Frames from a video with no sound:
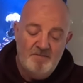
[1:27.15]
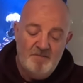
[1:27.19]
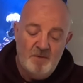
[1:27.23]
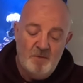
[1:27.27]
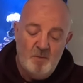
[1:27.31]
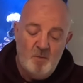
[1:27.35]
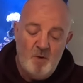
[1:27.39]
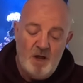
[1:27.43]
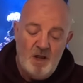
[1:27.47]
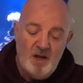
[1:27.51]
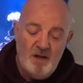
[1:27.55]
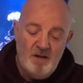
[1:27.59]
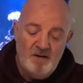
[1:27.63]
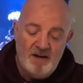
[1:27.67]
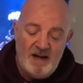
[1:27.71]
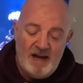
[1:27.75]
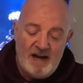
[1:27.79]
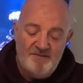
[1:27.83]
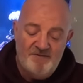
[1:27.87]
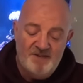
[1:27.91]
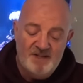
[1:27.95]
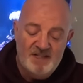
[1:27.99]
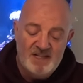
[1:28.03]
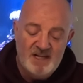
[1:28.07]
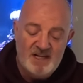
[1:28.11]
well
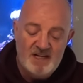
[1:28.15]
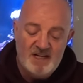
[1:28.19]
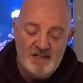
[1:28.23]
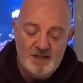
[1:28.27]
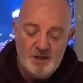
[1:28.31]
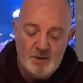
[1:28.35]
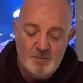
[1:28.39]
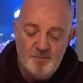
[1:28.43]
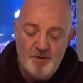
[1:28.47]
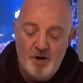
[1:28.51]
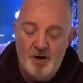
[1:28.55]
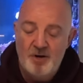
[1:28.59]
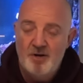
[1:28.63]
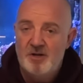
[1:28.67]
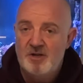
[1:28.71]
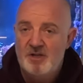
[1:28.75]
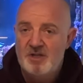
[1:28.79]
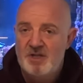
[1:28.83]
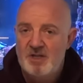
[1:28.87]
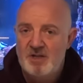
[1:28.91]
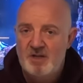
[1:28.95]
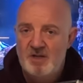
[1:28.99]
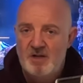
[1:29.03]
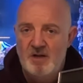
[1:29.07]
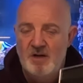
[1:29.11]
advertised product
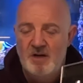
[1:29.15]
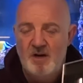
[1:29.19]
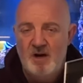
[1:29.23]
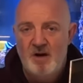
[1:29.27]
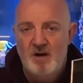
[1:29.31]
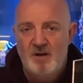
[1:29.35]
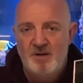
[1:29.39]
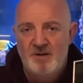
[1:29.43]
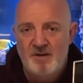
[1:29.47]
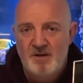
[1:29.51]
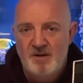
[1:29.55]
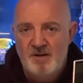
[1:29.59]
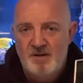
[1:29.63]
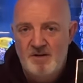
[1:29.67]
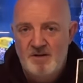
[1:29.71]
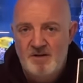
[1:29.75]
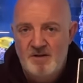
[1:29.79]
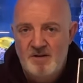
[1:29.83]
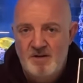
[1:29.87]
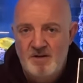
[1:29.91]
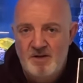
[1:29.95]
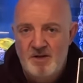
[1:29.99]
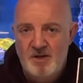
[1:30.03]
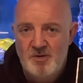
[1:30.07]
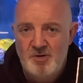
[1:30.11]
on
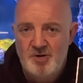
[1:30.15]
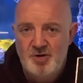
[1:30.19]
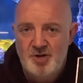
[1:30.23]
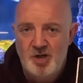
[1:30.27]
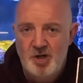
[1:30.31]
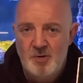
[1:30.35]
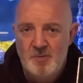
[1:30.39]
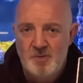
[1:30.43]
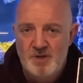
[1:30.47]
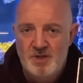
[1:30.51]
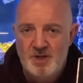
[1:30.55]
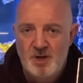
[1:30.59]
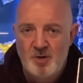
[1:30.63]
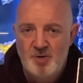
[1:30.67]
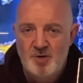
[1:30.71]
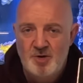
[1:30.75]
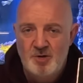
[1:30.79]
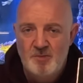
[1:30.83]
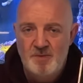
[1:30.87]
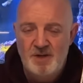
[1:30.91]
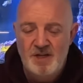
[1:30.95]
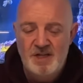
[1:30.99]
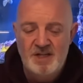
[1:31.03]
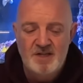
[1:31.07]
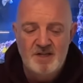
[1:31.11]
YouTube and social
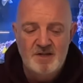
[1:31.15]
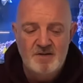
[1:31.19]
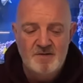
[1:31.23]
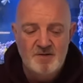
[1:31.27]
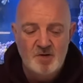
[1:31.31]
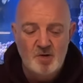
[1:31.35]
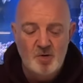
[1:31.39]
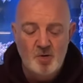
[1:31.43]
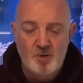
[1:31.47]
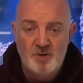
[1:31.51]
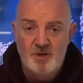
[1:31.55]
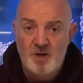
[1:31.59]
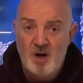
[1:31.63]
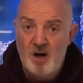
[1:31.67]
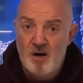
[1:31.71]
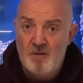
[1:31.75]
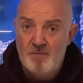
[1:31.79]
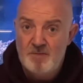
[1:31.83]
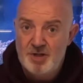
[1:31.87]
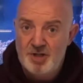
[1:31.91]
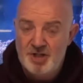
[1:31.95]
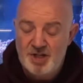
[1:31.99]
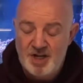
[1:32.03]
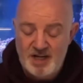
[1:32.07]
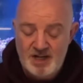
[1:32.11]
media. It's called Armour
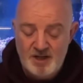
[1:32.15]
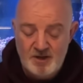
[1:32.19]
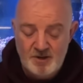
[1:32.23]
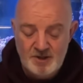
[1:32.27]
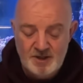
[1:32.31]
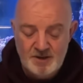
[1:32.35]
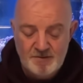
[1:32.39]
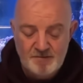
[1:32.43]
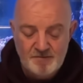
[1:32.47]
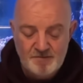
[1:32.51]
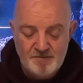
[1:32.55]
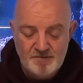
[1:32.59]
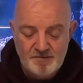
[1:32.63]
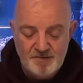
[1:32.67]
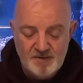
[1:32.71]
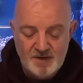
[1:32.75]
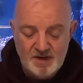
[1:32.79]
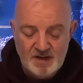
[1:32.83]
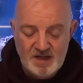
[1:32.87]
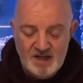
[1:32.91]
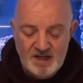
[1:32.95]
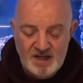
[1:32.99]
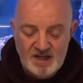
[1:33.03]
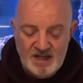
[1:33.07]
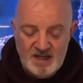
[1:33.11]
Shield.
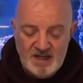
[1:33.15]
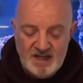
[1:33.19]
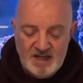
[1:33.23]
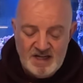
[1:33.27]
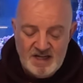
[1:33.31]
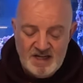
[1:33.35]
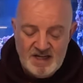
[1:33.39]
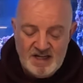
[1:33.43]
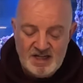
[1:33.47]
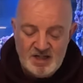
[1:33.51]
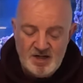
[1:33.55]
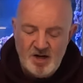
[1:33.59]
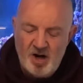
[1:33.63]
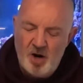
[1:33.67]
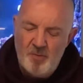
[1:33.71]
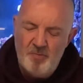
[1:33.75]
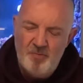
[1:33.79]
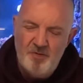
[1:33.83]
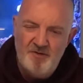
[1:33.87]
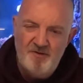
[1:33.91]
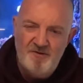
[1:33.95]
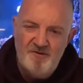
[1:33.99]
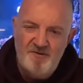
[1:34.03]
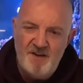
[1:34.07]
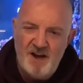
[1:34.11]
It's not a
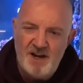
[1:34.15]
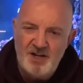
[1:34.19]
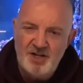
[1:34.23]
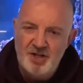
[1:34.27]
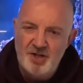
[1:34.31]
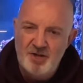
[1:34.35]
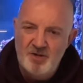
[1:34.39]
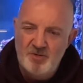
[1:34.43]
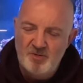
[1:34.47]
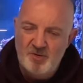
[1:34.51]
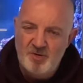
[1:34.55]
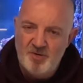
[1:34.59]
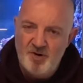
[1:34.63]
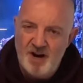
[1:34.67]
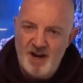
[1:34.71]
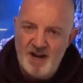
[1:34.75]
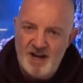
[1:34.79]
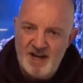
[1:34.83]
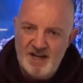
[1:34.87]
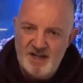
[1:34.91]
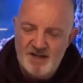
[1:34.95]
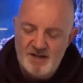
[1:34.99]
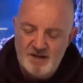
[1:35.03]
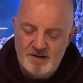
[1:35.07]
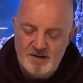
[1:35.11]
professional
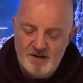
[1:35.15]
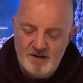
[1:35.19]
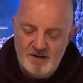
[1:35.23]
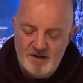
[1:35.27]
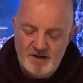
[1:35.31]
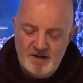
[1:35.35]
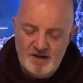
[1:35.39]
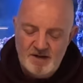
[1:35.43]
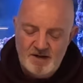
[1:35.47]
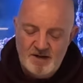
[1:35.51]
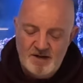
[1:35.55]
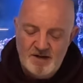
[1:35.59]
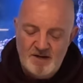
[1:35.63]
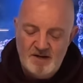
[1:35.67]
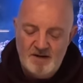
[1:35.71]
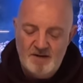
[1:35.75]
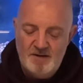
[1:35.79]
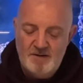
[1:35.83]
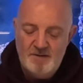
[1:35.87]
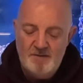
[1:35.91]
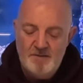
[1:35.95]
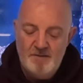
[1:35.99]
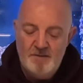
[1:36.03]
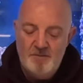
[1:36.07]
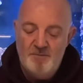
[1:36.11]
grade
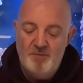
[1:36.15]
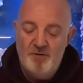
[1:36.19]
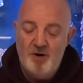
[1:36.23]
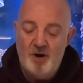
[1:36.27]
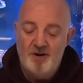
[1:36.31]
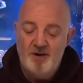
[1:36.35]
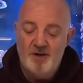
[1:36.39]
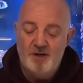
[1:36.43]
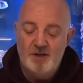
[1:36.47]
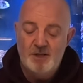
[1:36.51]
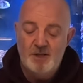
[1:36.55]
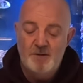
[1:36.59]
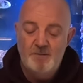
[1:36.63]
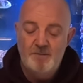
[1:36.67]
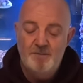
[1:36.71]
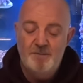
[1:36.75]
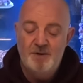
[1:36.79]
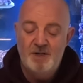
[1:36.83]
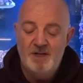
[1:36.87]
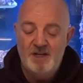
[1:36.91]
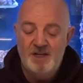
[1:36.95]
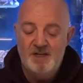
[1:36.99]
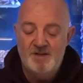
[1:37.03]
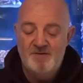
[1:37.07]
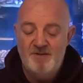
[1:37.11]
product, but
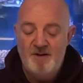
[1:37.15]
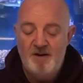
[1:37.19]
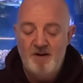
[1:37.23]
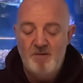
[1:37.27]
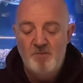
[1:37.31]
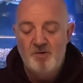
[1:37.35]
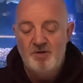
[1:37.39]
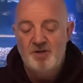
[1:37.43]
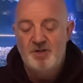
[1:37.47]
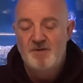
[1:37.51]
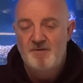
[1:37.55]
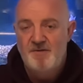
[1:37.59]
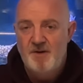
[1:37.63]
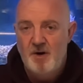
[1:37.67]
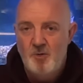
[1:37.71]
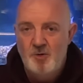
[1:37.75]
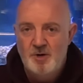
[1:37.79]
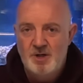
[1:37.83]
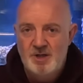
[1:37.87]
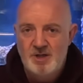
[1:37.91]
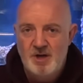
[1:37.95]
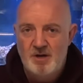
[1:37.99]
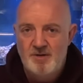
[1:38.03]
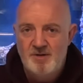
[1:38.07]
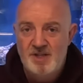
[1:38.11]
it's very much
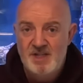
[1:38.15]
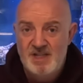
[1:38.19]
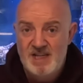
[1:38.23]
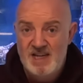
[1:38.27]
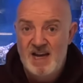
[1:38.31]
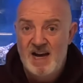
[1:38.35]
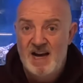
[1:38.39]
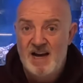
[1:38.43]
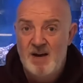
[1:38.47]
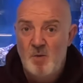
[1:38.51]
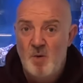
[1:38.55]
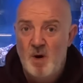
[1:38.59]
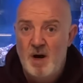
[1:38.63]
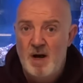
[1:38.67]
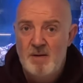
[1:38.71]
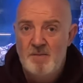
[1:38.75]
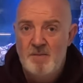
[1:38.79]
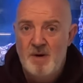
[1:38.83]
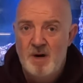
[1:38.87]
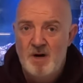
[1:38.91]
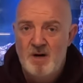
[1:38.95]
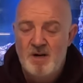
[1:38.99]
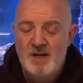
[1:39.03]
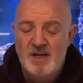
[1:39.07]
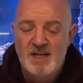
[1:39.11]
focused on the DIY
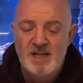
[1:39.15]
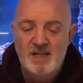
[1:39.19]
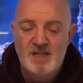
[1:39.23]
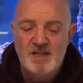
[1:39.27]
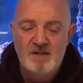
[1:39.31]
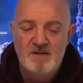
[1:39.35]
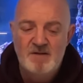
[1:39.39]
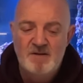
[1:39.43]
market.